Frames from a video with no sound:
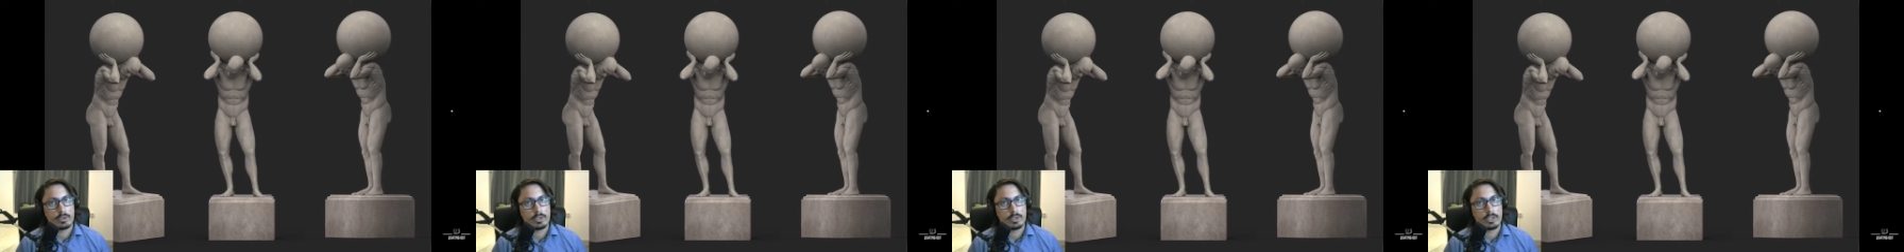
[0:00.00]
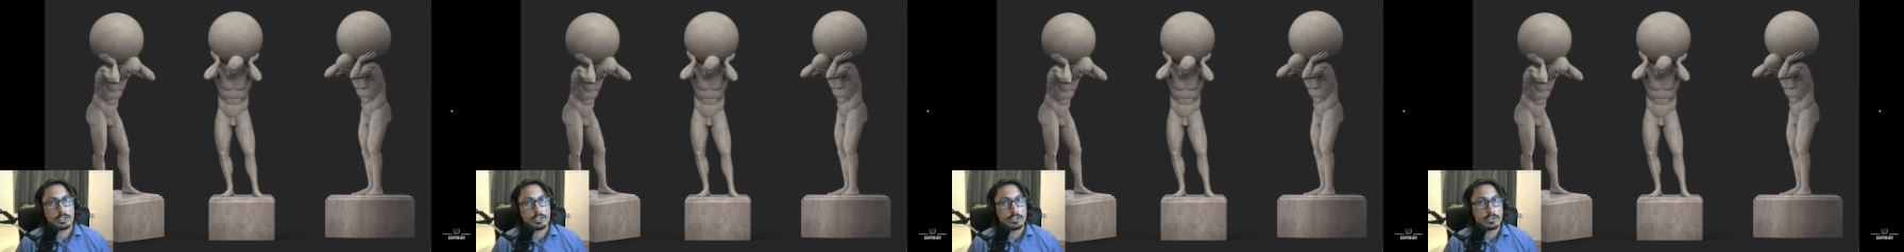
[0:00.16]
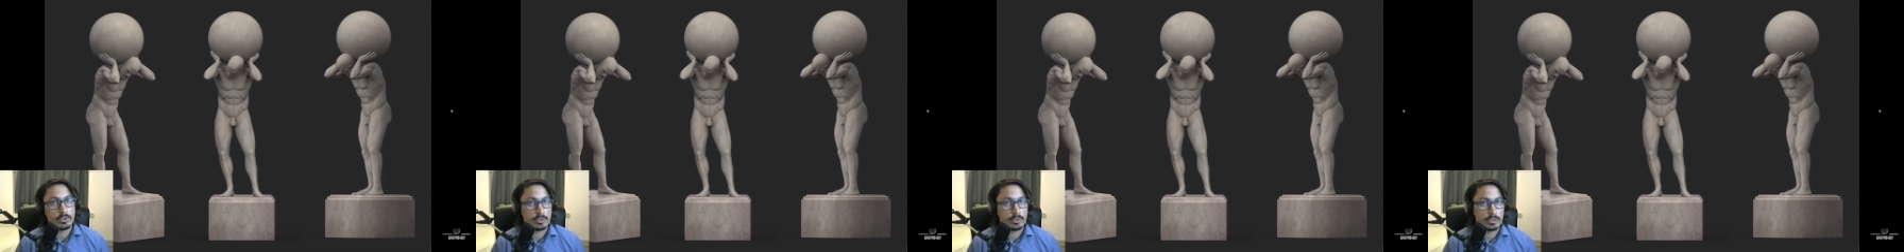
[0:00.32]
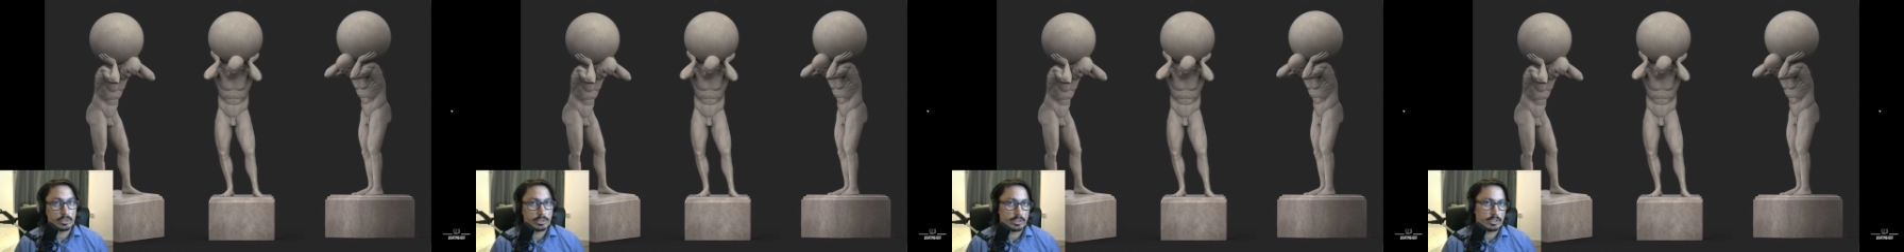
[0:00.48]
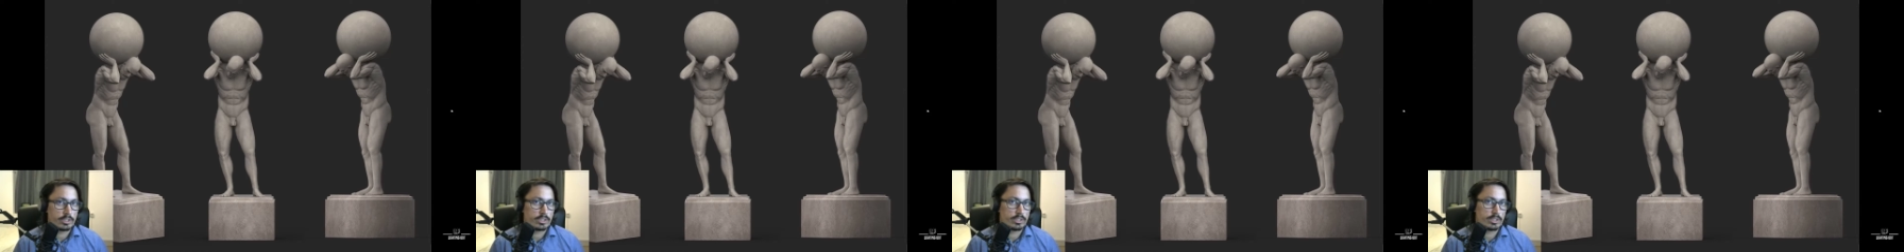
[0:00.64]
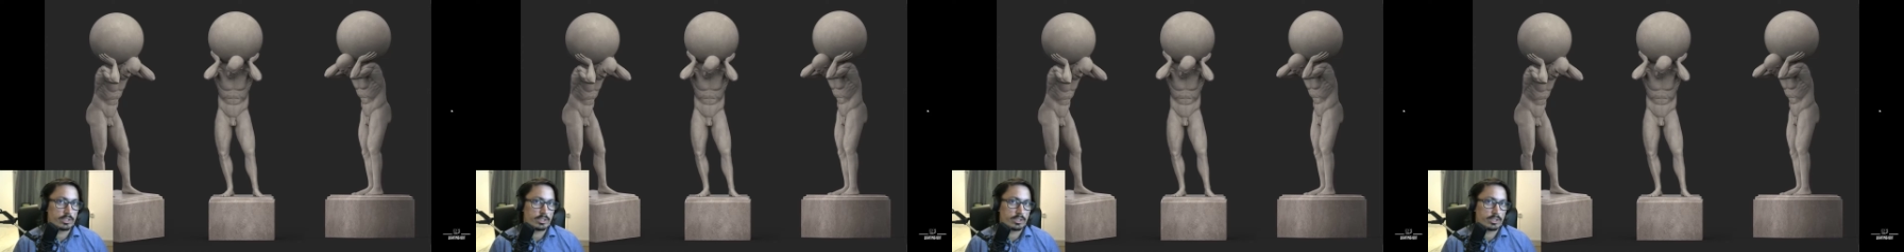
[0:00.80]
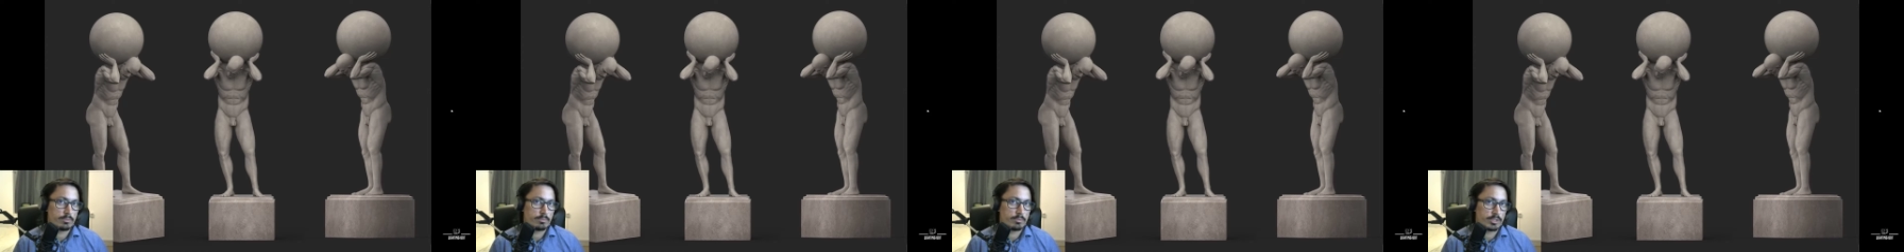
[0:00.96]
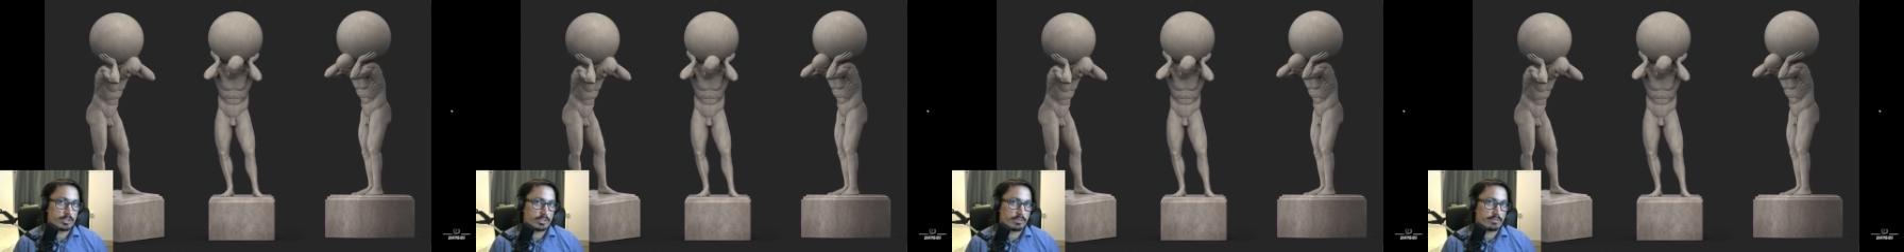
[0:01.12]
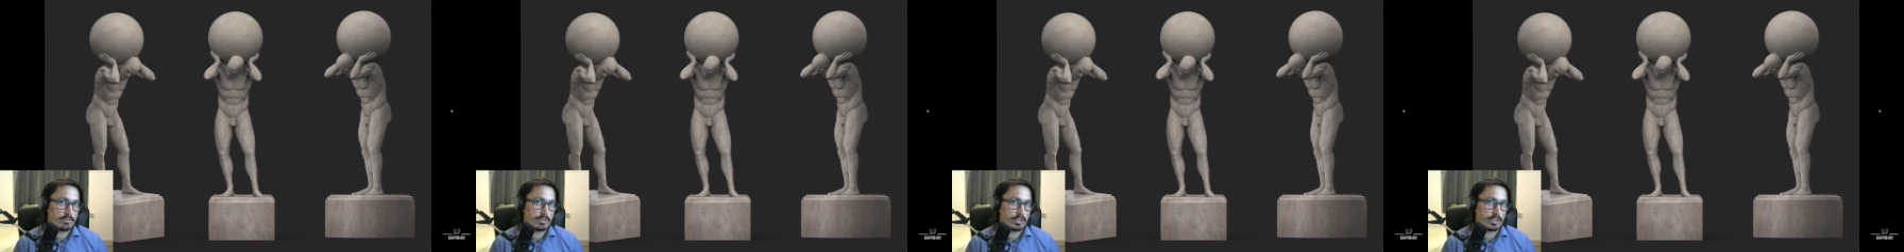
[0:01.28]
in Unity's
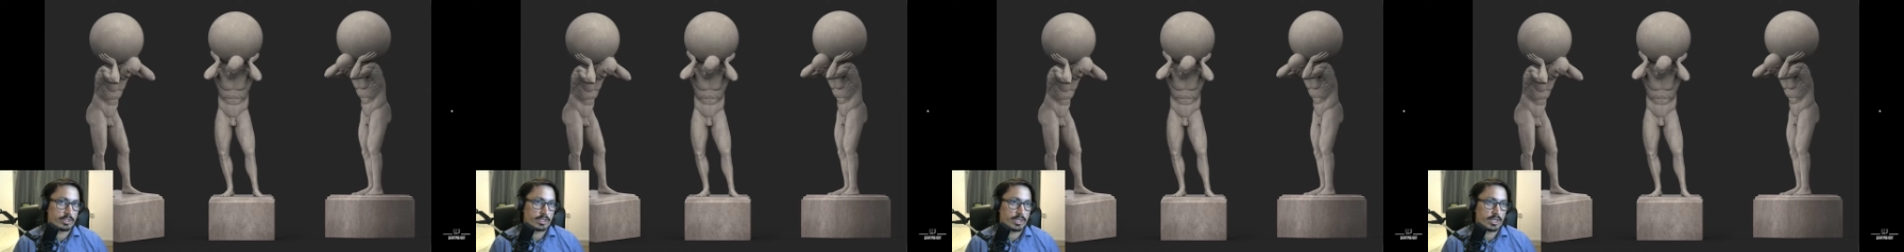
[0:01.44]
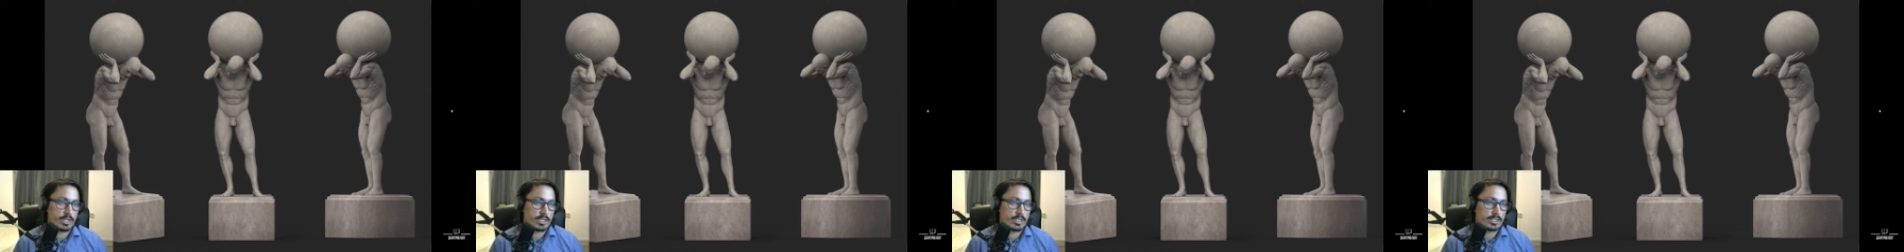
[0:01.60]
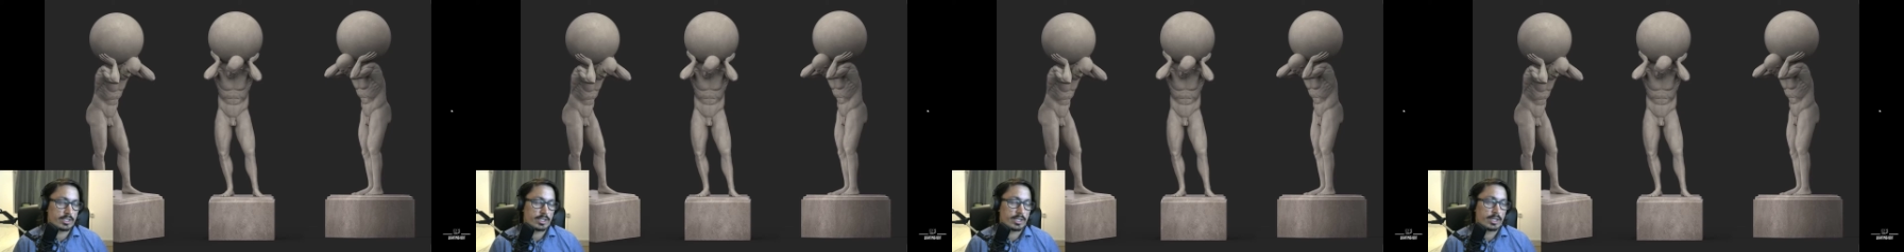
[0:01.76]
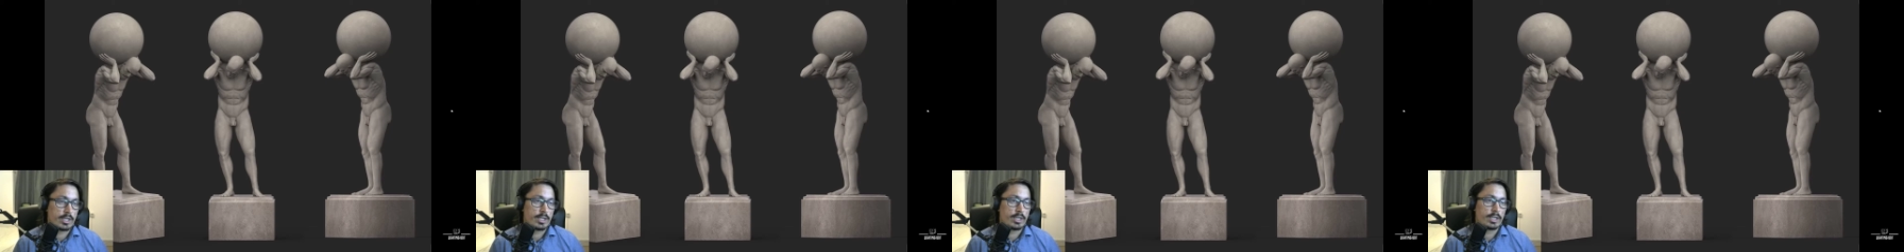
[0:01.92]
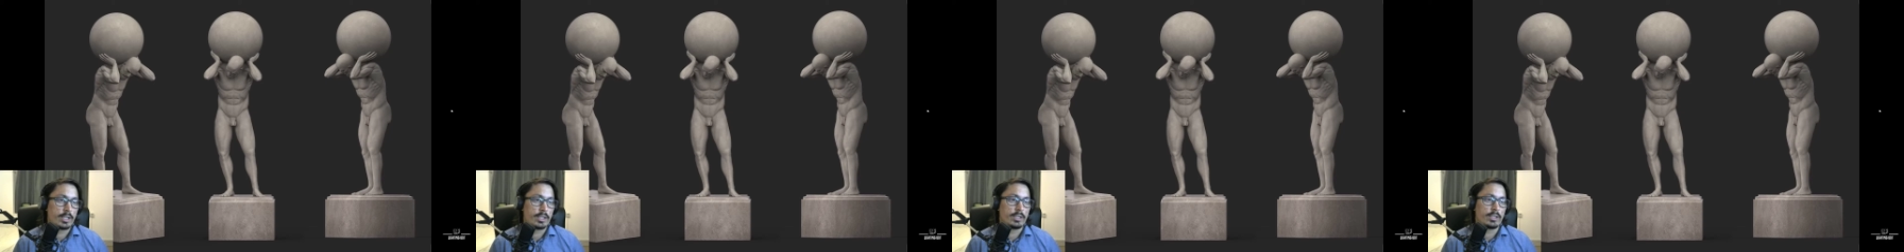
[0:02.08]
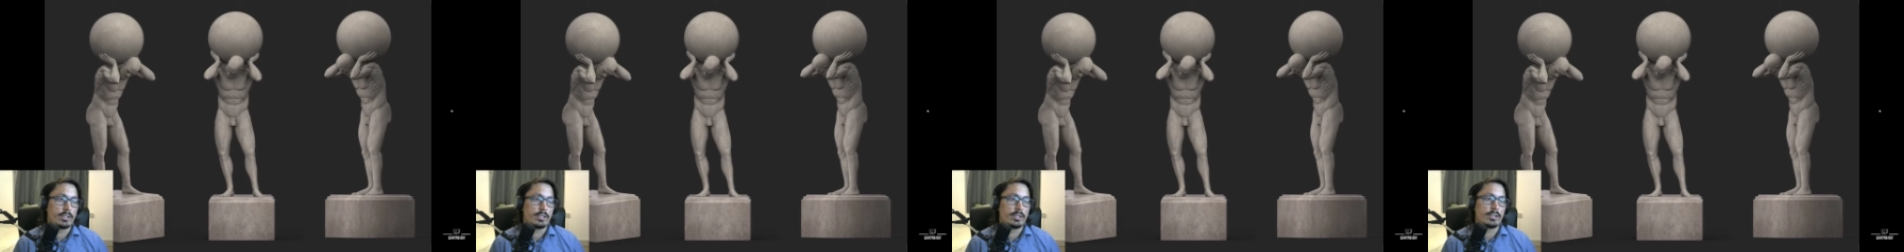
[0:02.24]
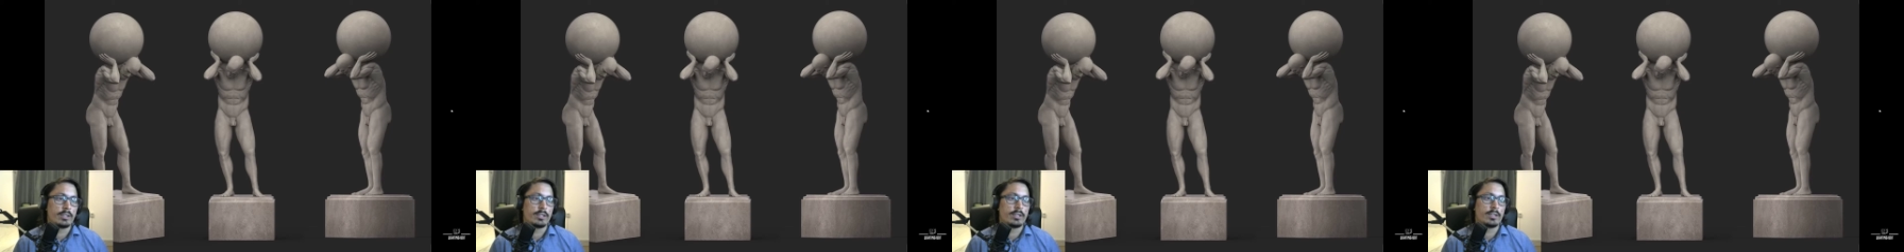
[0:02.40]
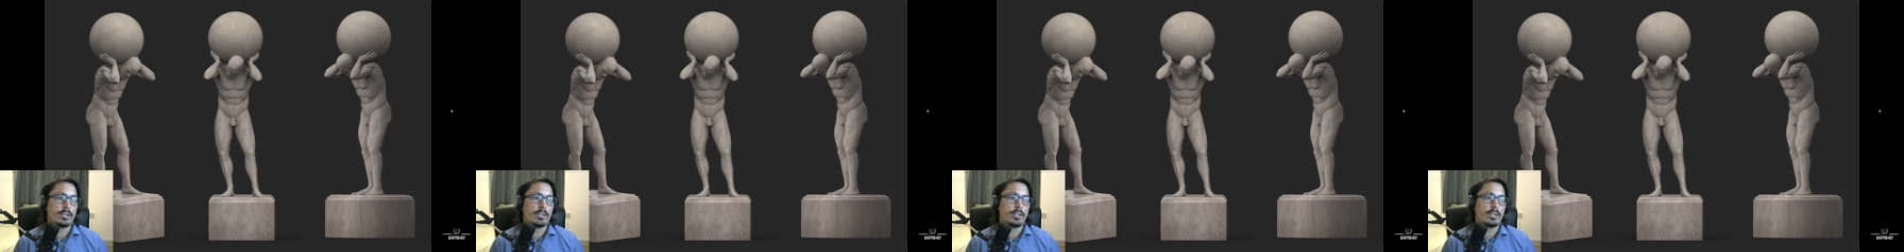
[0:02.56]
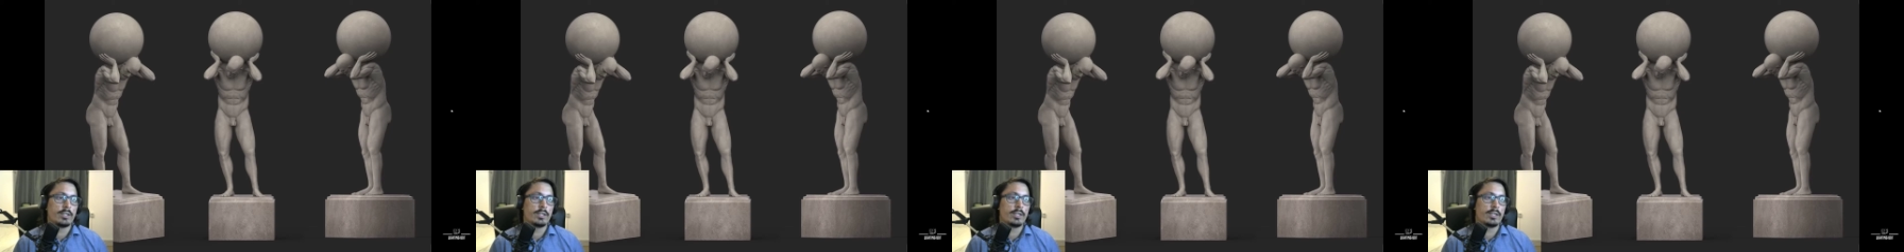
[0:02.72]
specific case
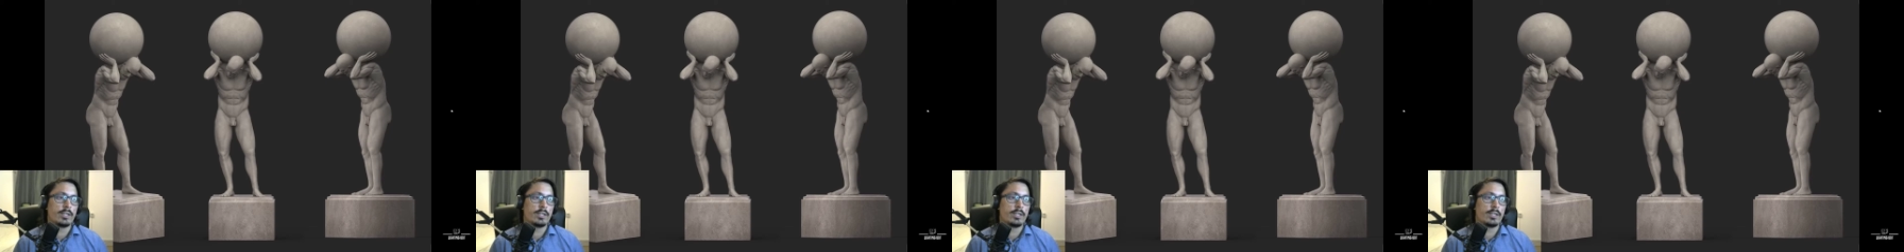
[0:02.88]
the